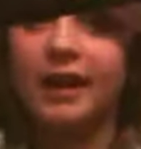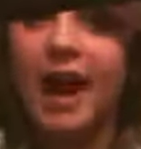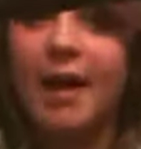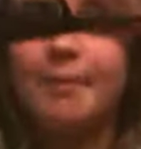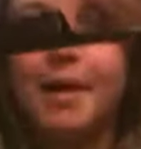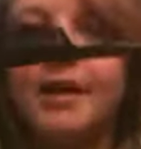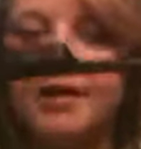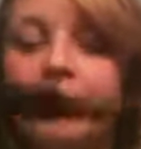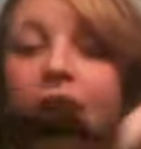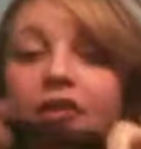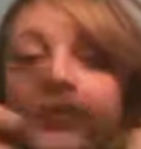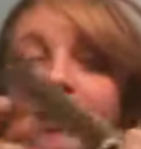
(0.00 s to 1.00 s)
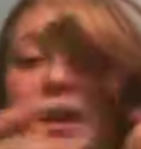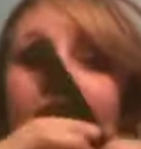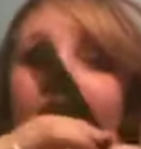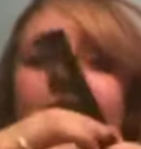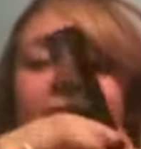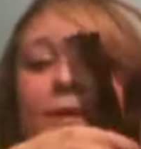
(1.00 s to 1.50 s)
can't bend it much. If you
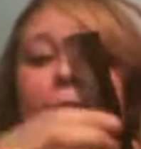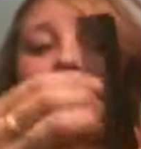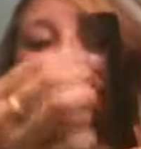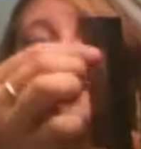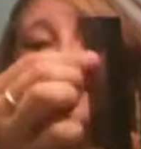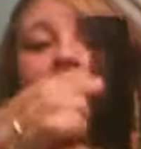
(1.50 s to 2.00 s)
get the thin ones,